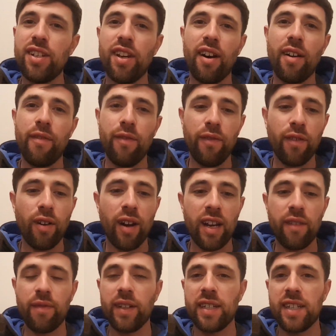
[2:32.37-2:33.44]
if you've got
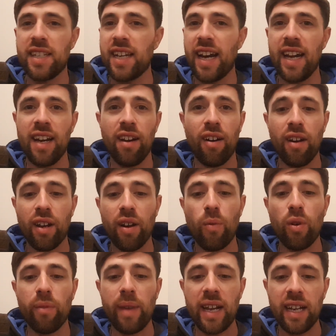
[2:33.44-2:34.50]
anything to say, like I
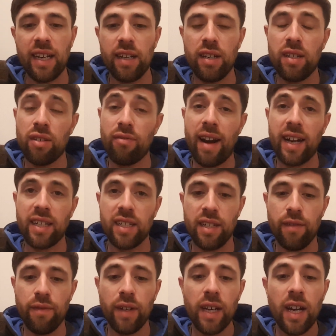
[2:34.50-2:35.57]
want to make an
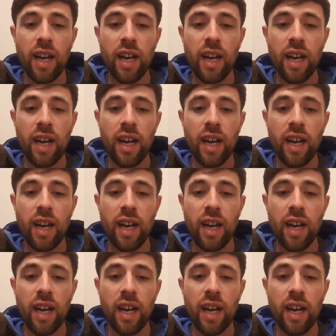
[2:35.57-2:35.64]
interactive